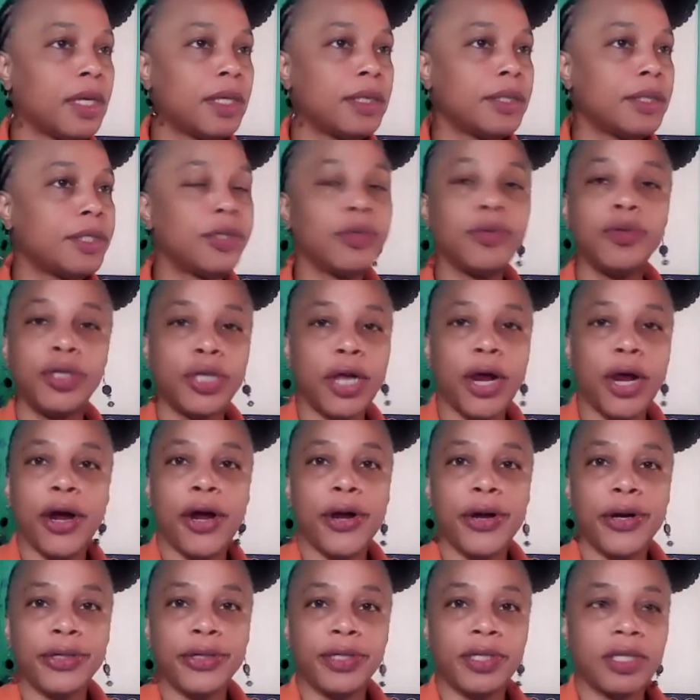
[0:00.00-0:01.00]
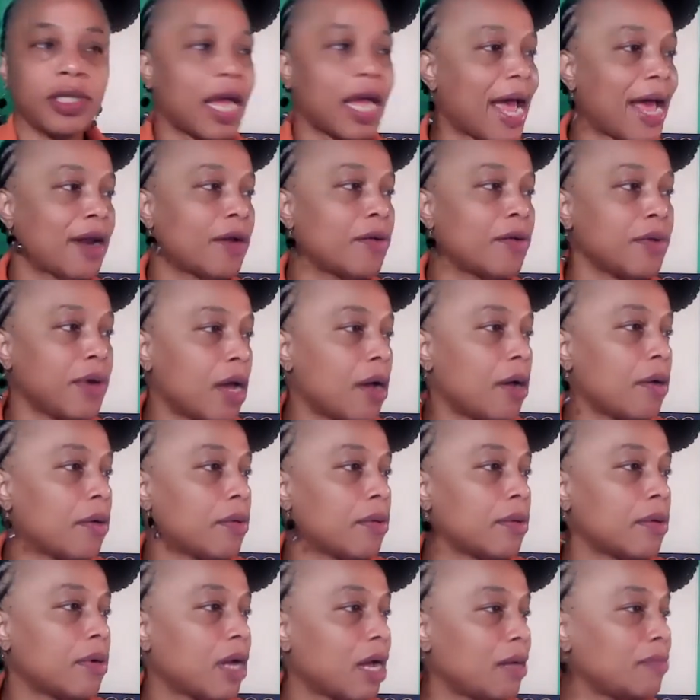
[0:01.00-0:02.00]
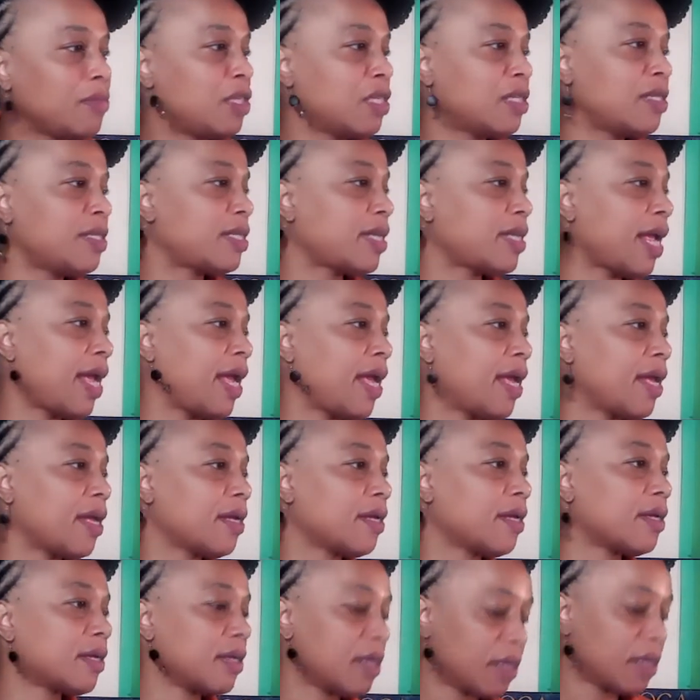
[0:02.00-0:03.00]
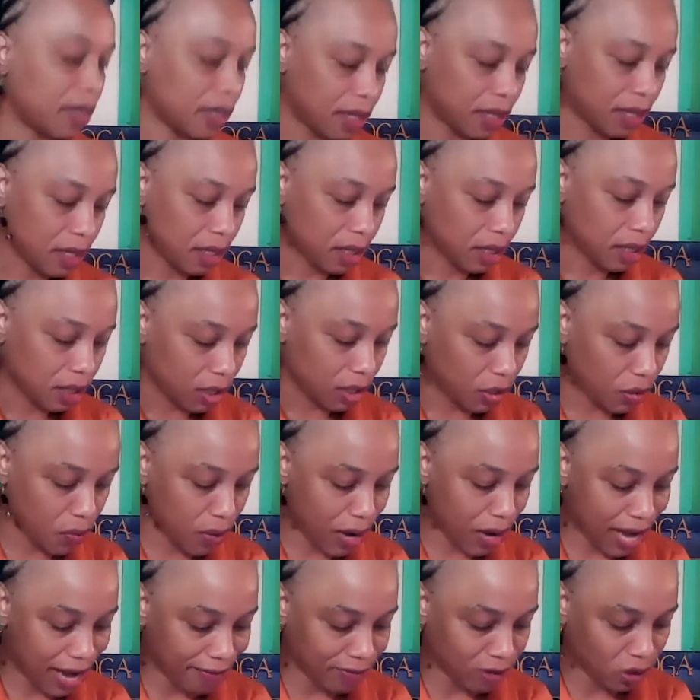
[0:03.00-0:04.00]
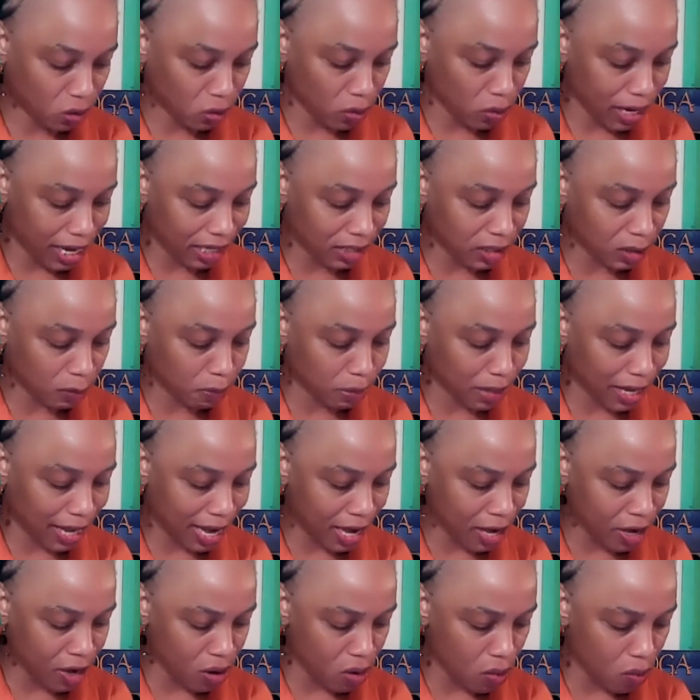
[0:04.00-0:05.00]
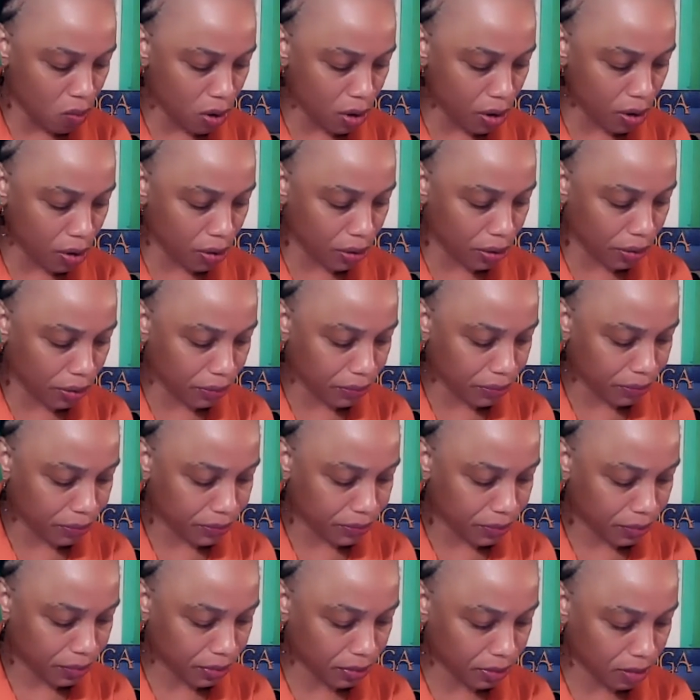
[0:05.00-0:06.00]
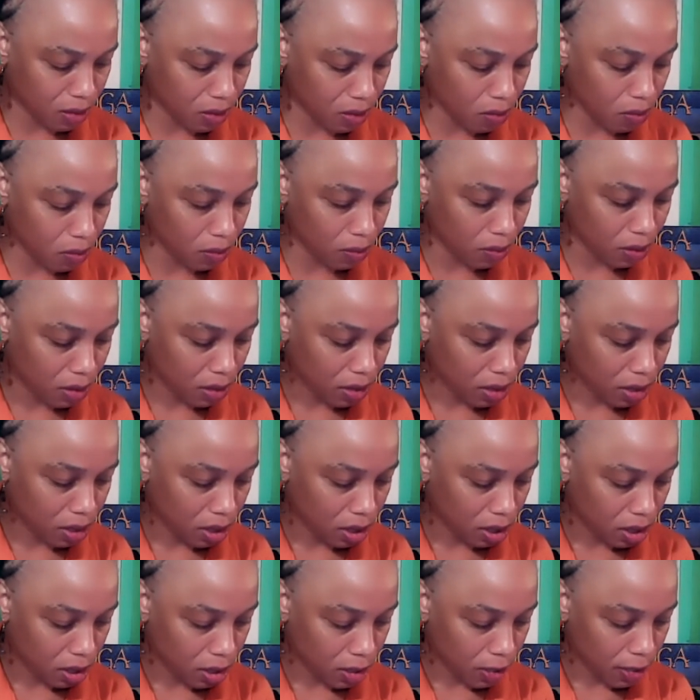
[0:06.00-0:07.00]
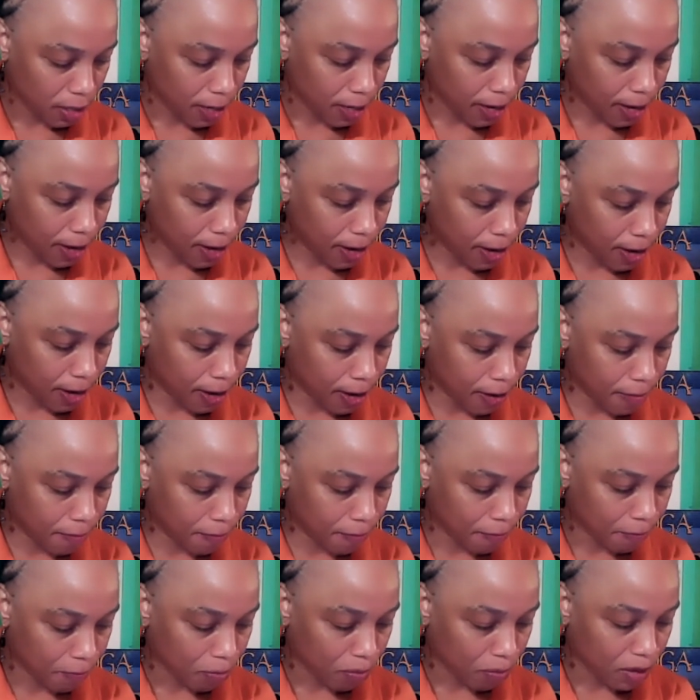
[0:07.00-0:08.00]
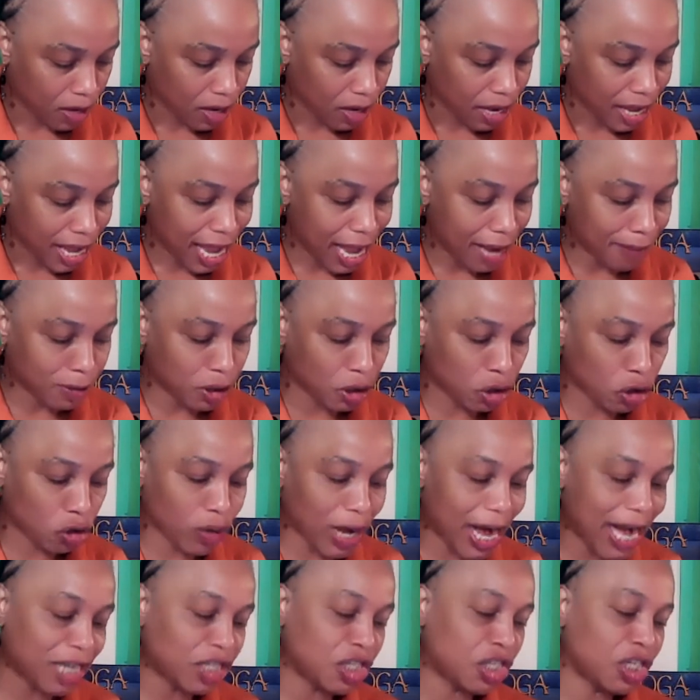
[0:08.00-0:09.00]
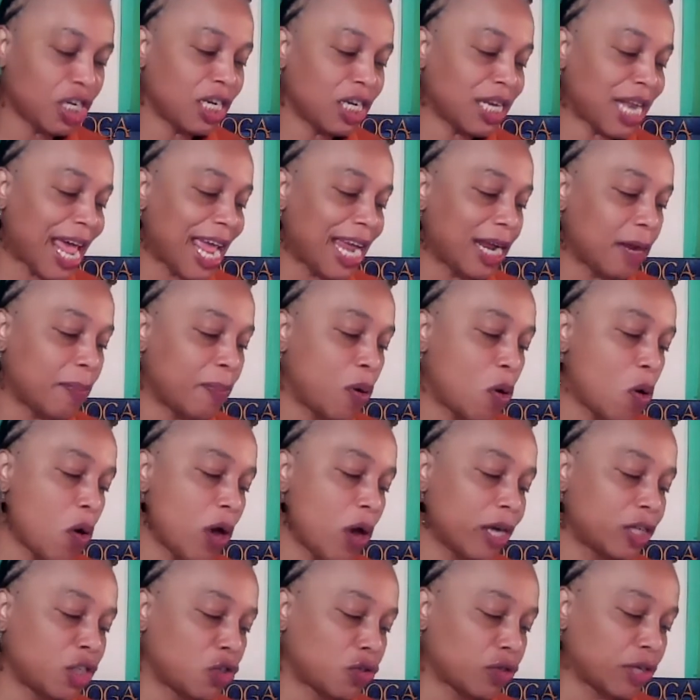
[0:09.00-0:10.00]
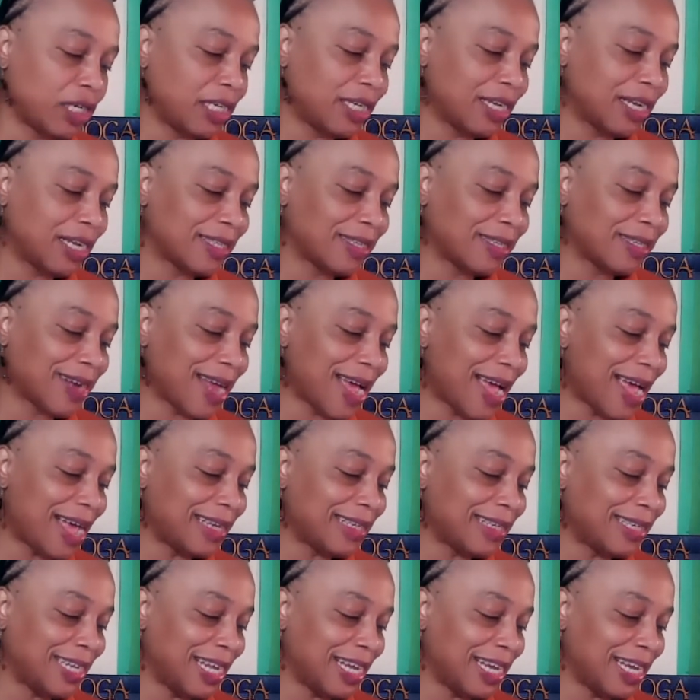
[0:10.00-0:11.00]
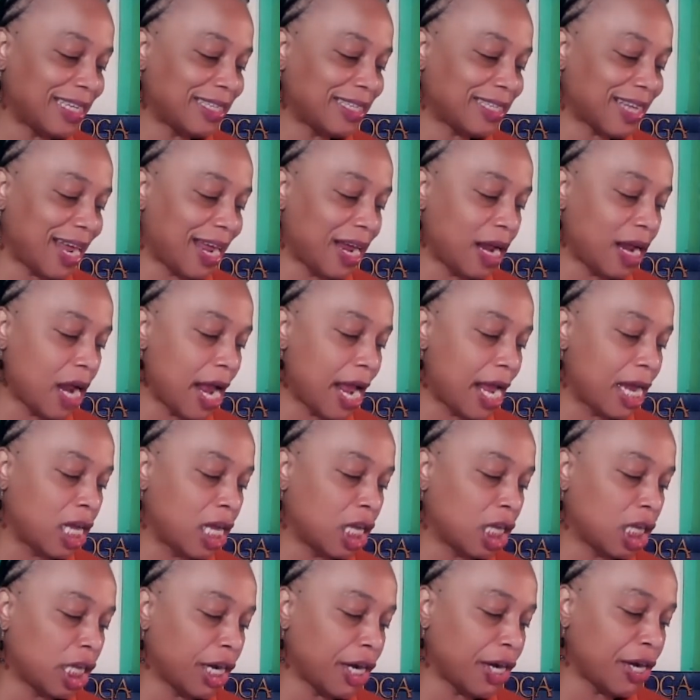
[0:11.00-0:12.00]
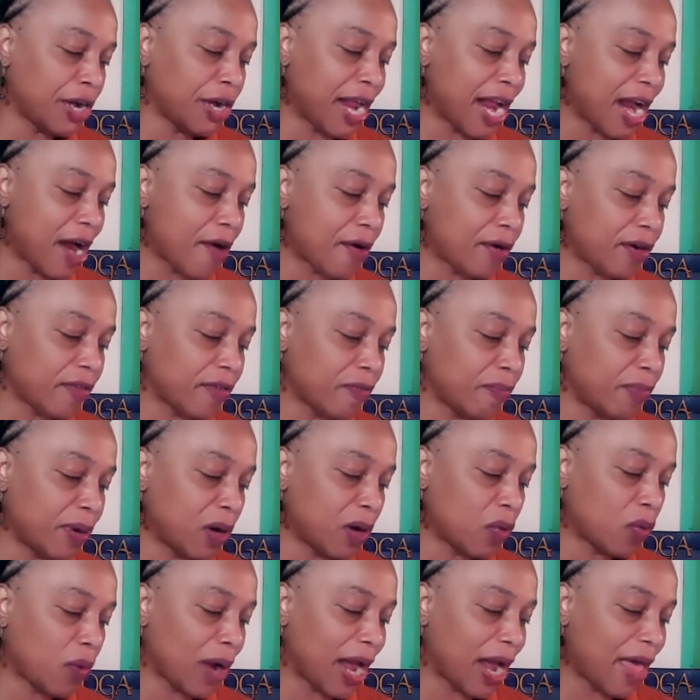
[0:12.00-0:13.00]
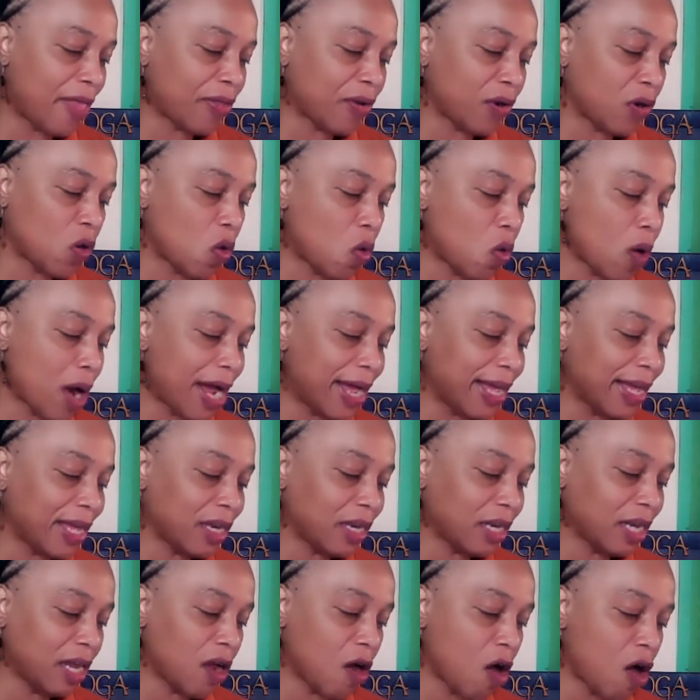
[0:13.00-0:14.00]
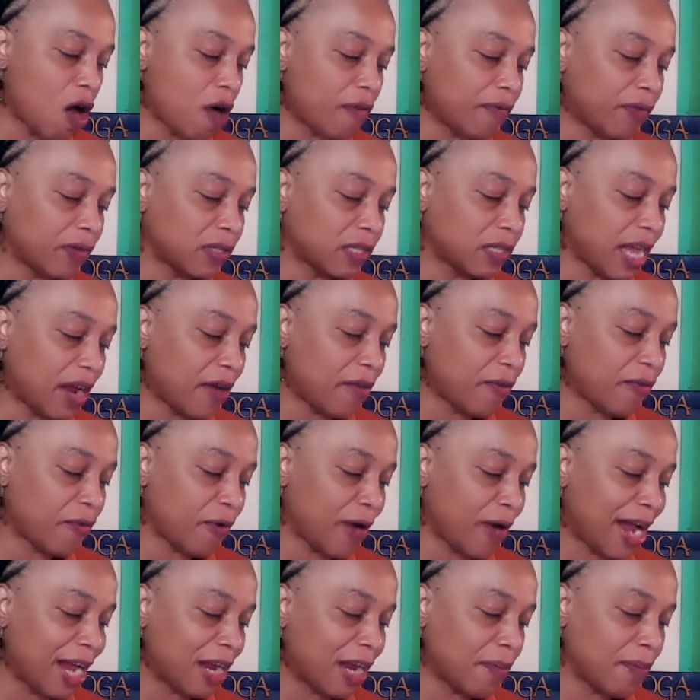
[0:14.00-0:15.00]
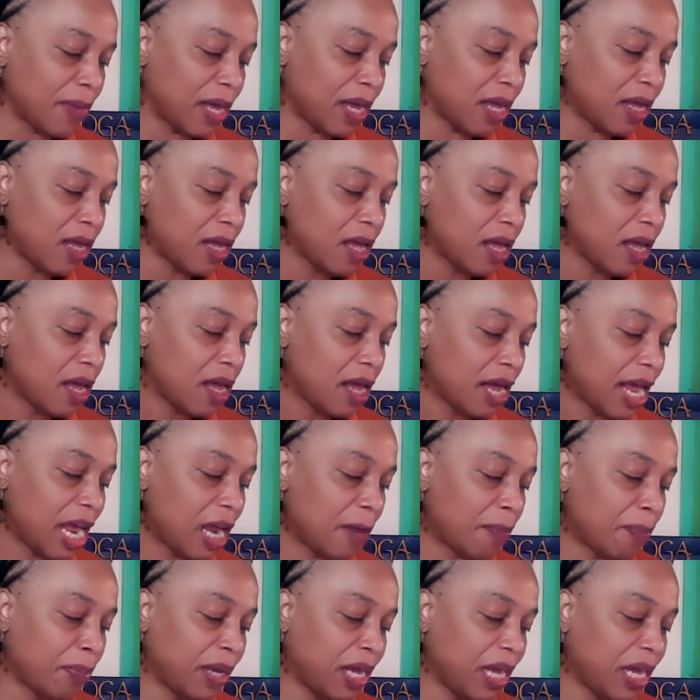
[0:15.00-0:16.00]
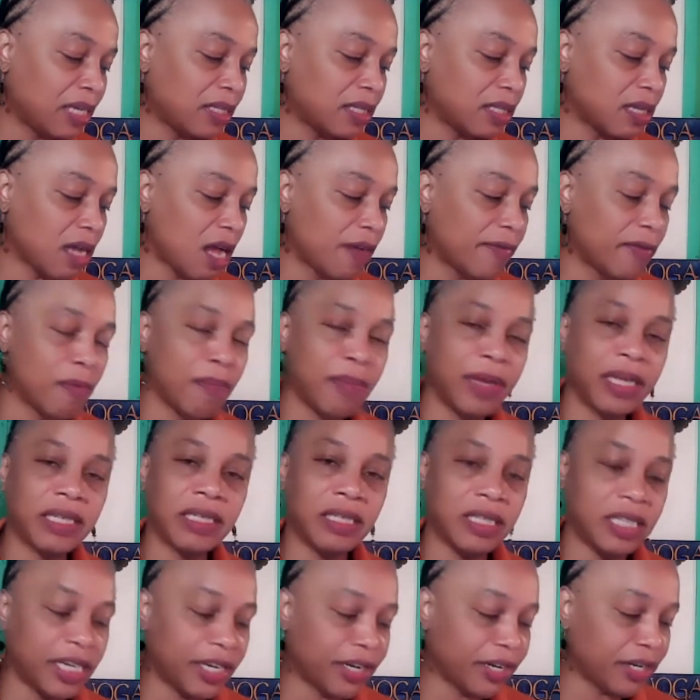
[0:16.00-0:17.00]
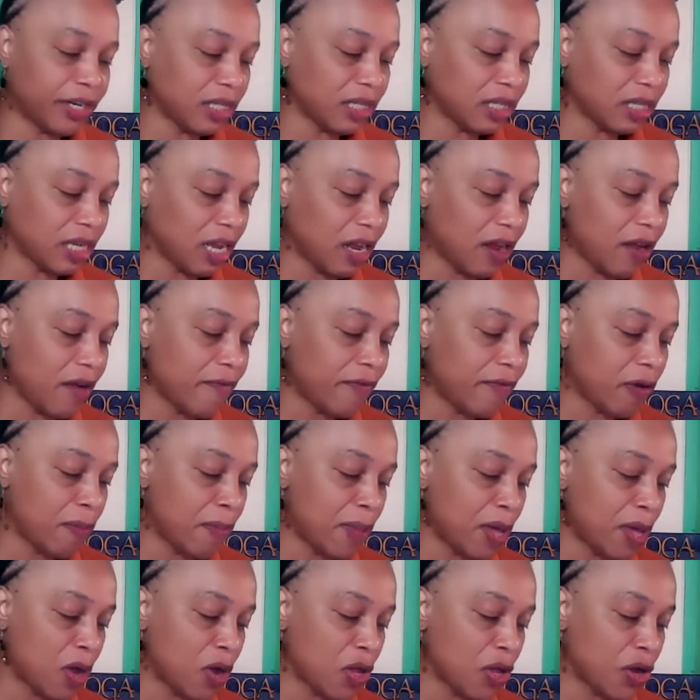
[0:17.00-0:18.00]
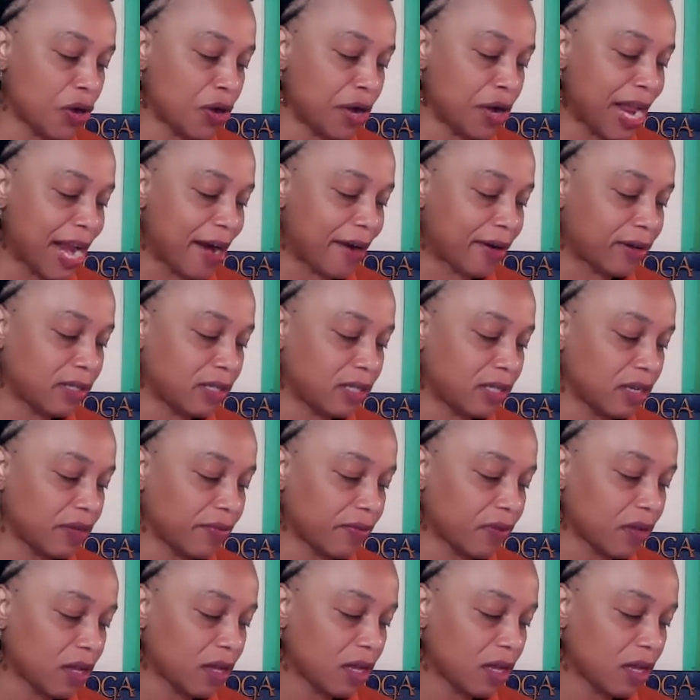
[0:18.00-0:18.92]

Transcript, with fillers: two turds. I don't know. I'm just saying. You have to explain your work. So um, abstraction like poetry does not dictate a clear narrative, but rather quietly offers a fragment, a piece of a mysteriously familiar narrative.